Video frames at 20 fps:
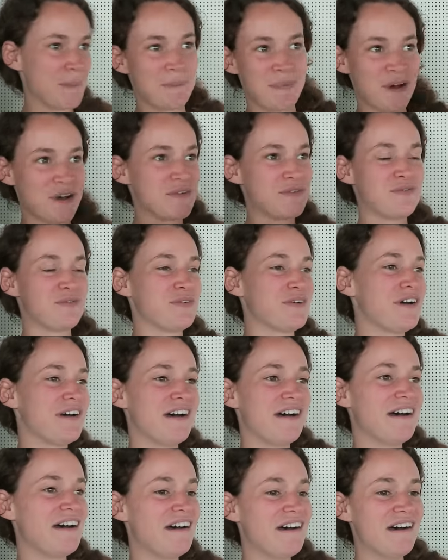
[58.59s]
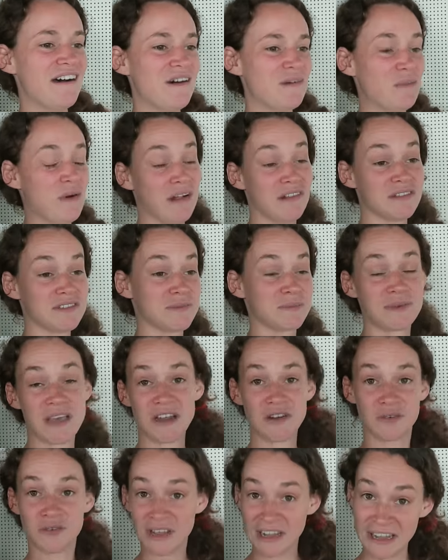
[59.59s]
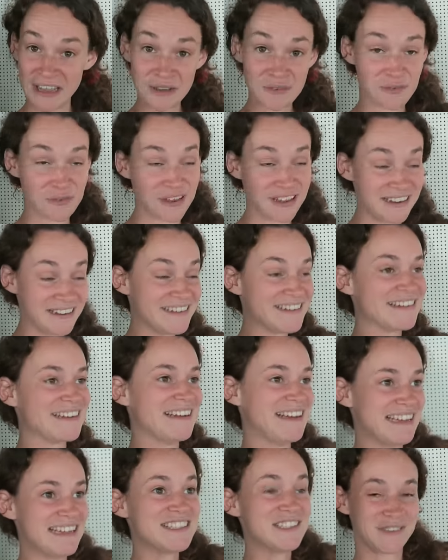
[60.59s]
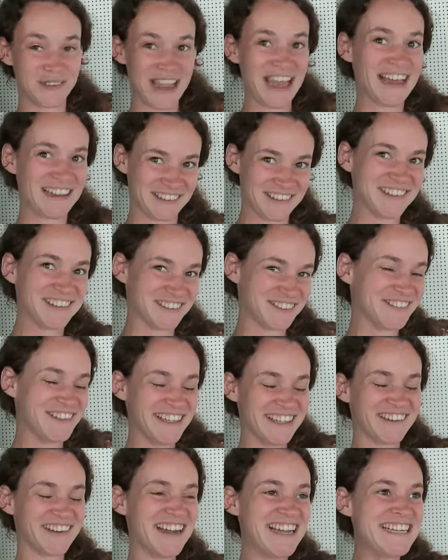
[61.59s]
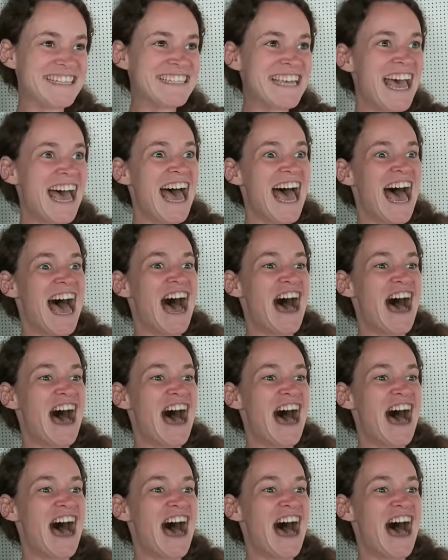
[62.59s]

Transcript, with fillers: jump off, uh, well, it's kind of cliff and uh, yeah. it looks really great. Yeah.